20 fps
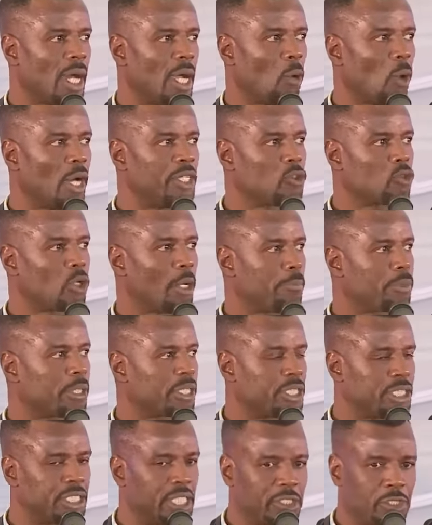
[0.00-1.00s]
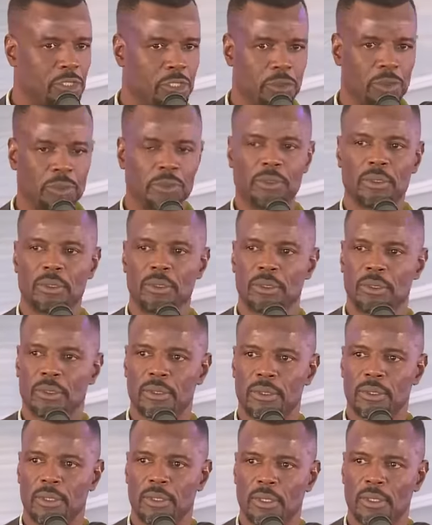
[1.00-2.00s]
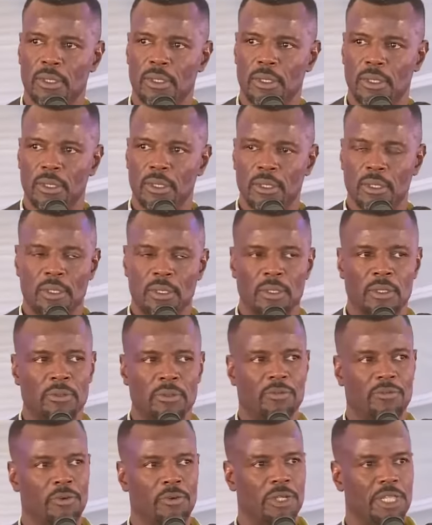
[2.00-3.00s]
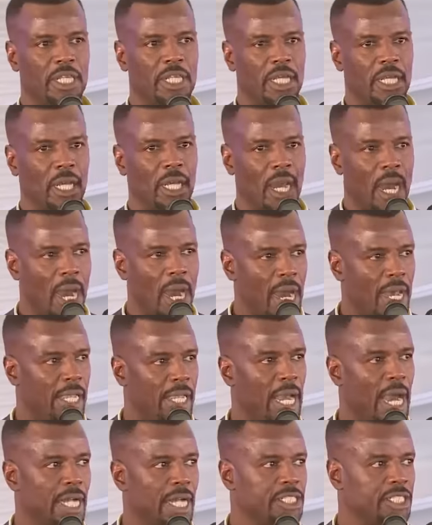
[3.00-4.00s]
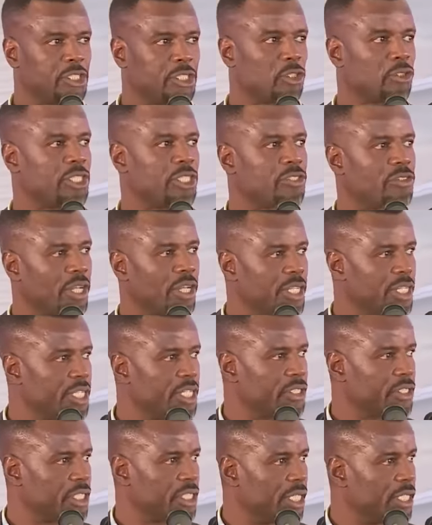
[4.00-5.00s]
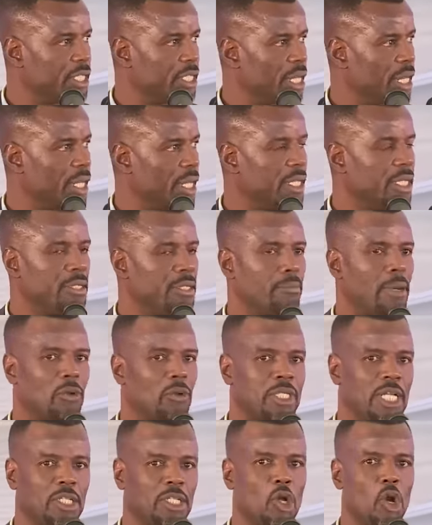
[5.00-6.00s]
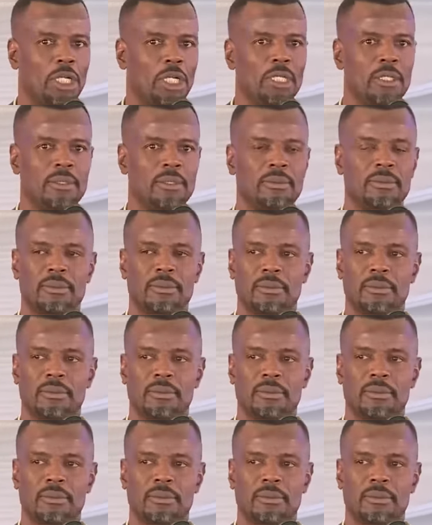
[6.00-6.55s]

I want to appreciate you for the High Altitude Training Center in Mount Elgon,